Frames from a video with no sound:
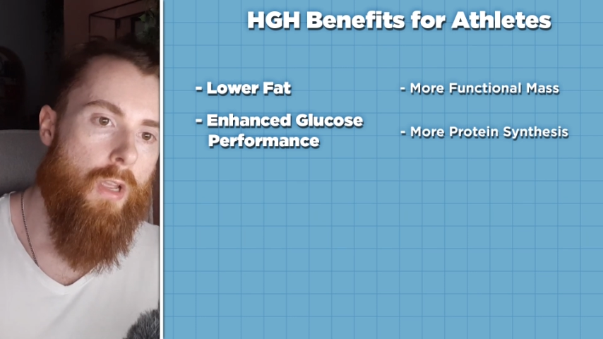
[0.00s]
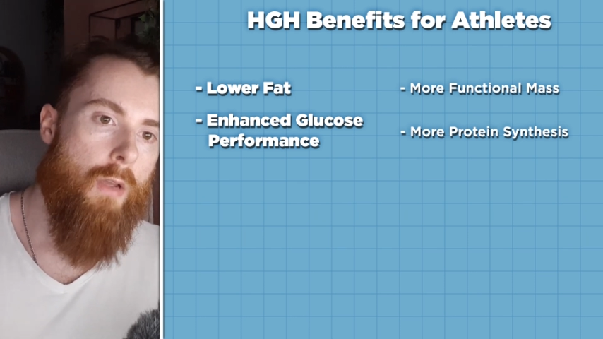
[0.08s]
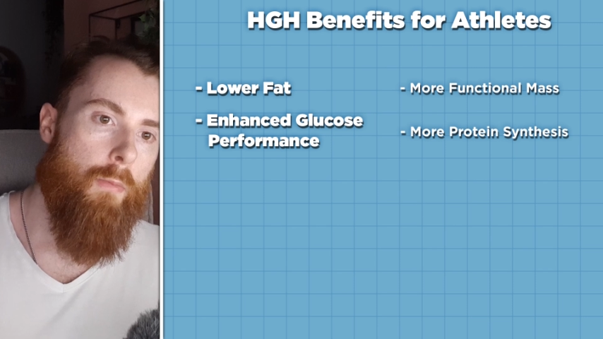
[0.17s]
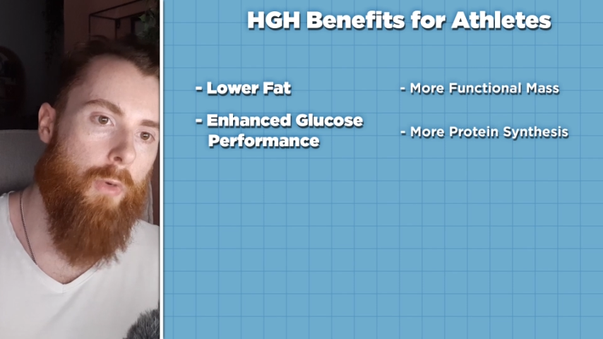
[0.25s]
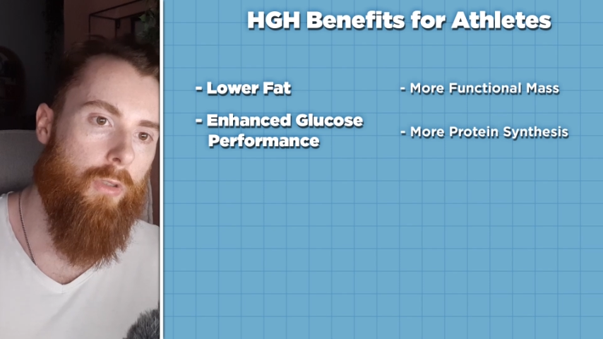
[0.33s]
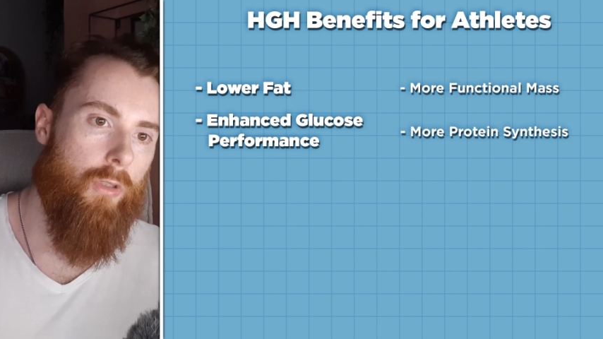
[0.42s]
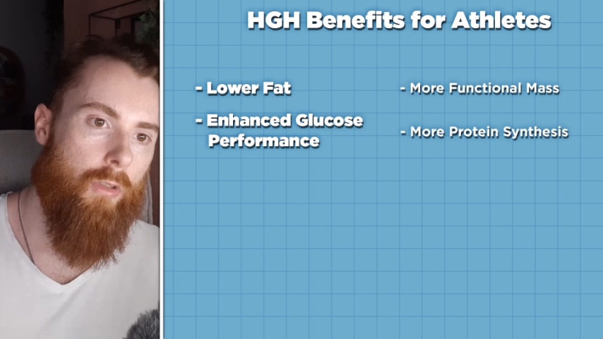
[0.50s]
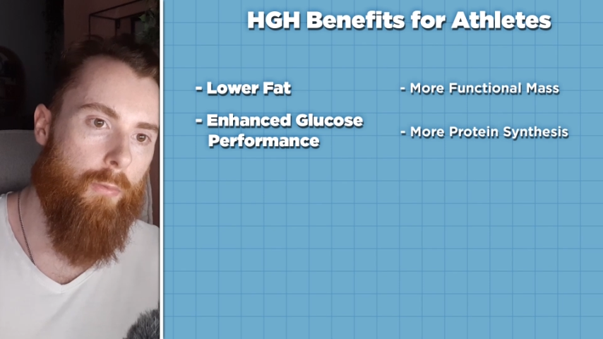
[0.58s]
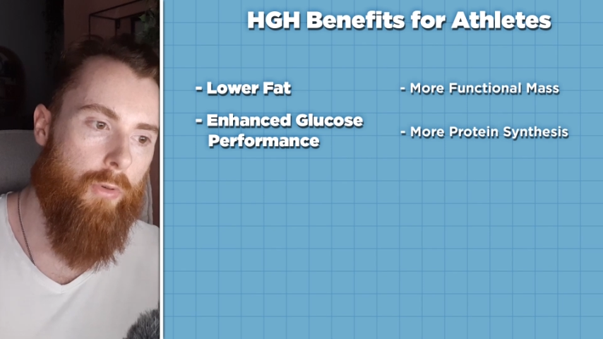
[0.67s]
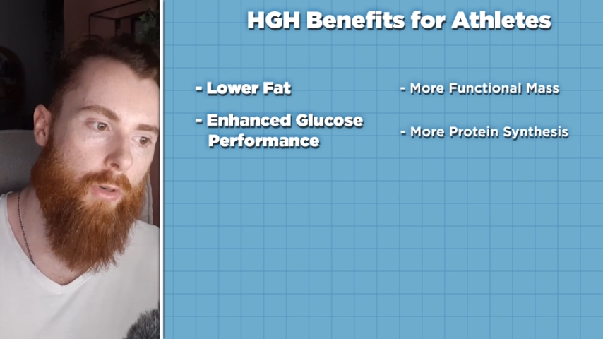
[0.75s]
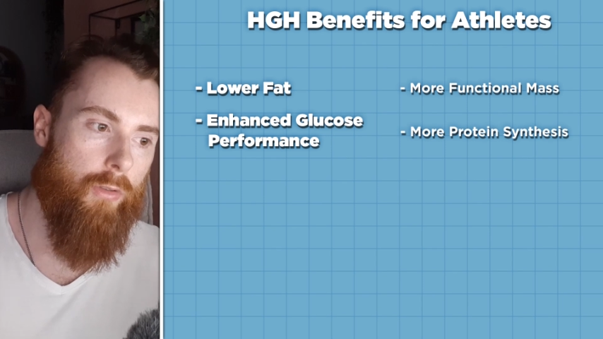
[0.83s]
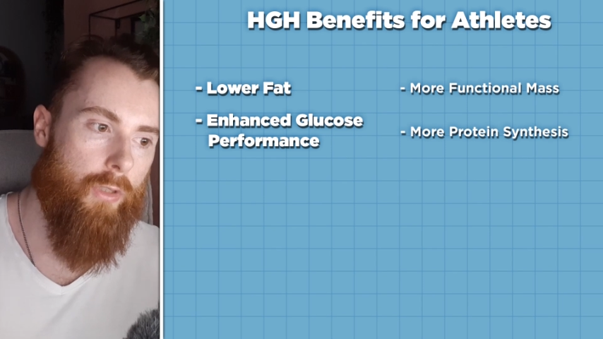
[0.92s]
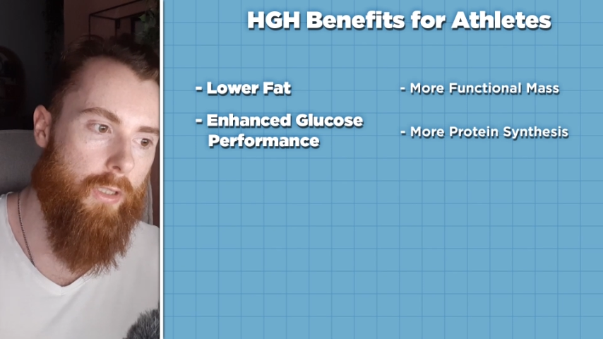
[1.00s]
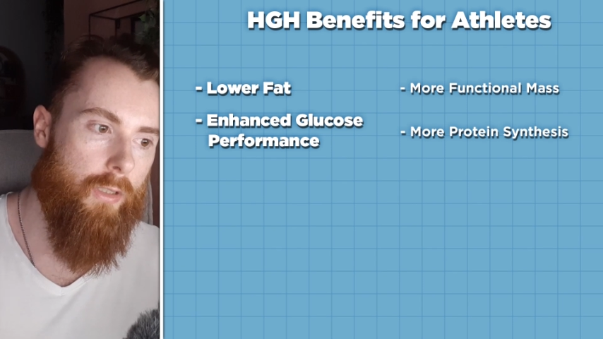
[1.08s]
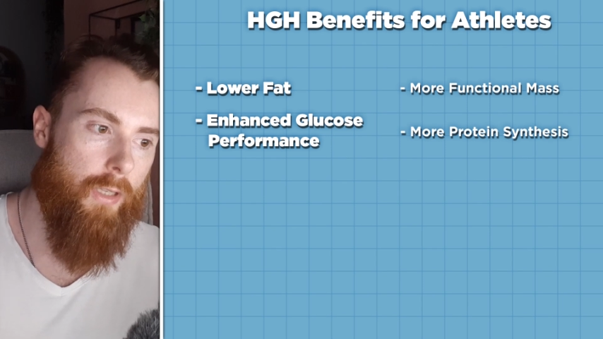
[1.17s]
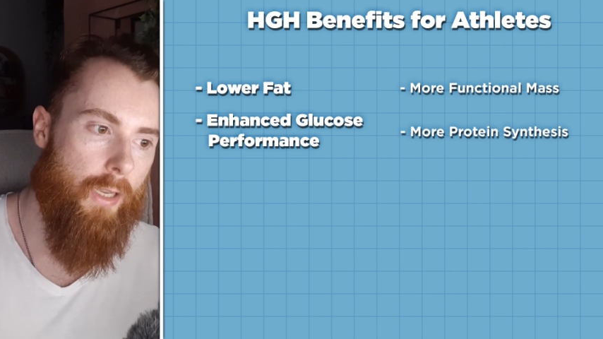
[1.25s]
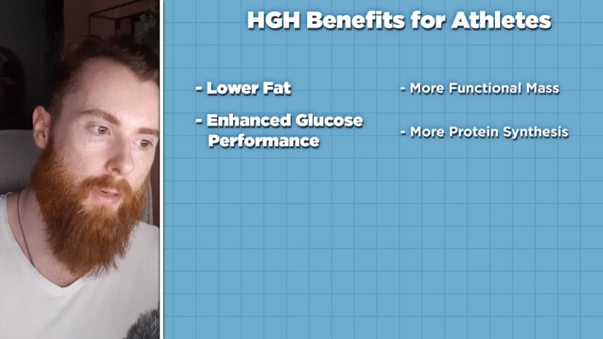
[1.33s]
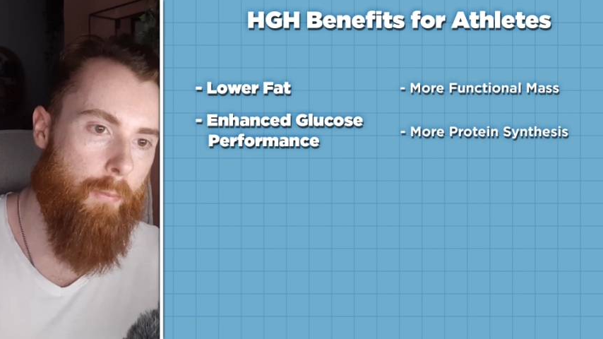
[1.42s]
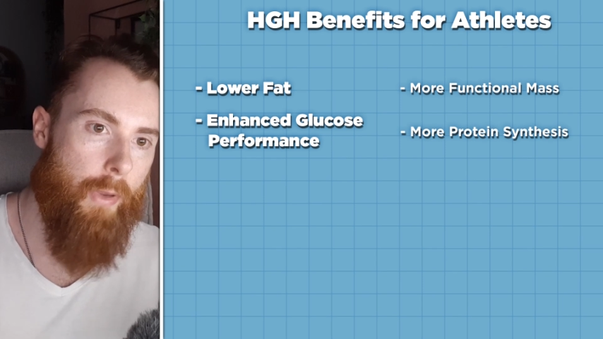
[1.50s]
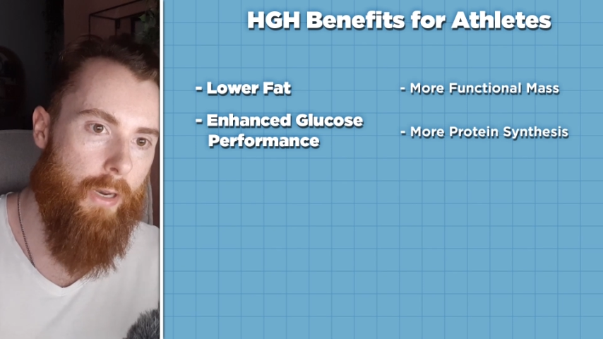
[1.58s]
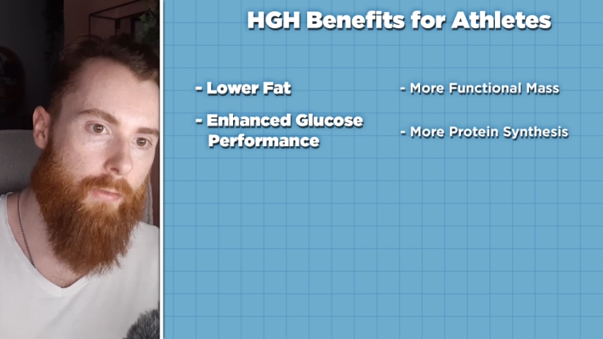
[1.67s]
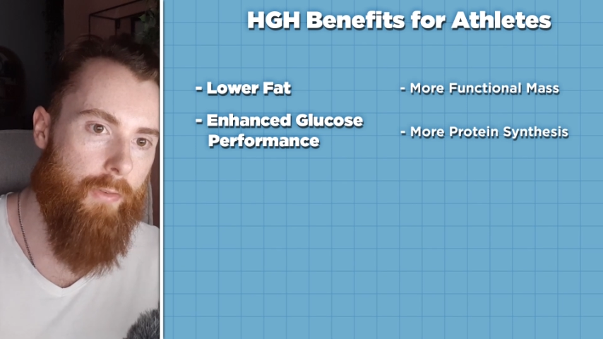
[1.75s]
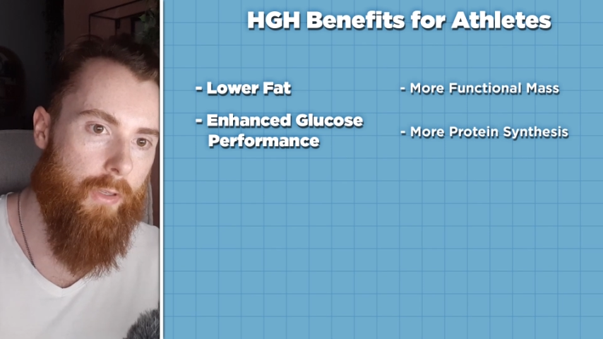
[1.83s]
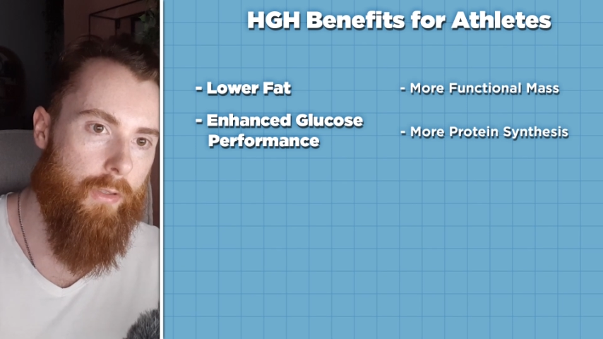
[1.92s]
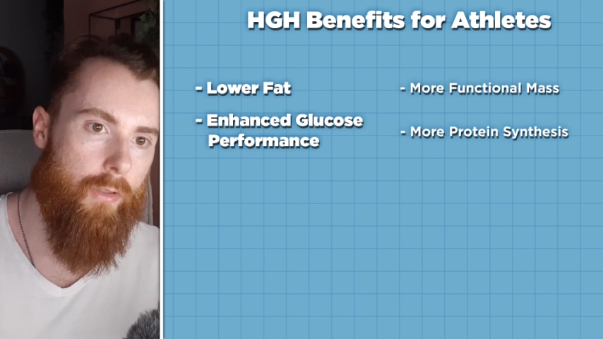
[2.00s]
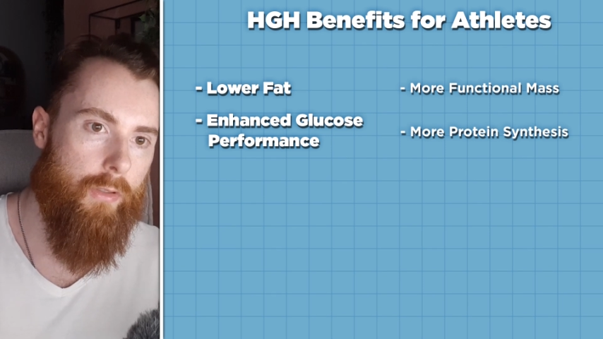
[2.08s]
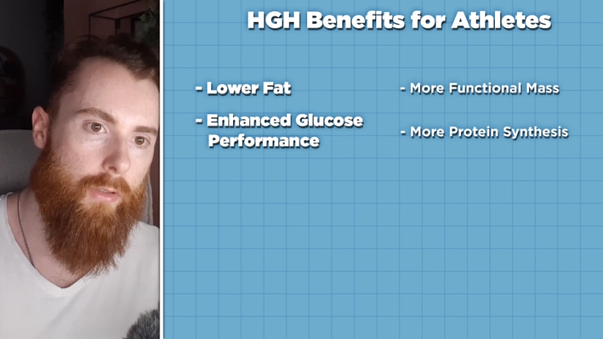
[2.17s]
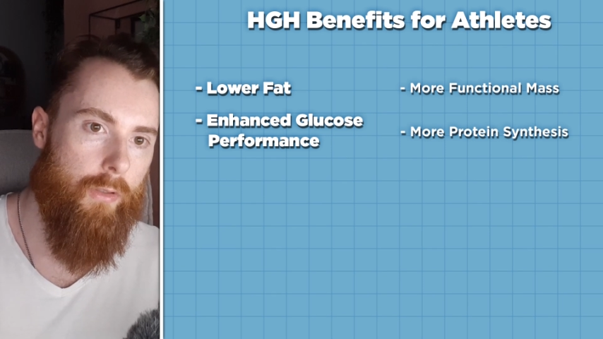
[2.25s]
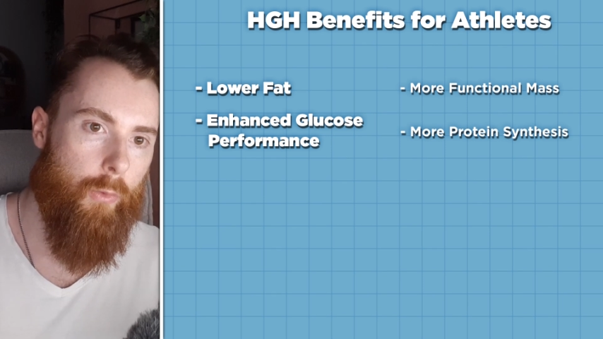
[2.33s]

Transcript: Most of the process and benefits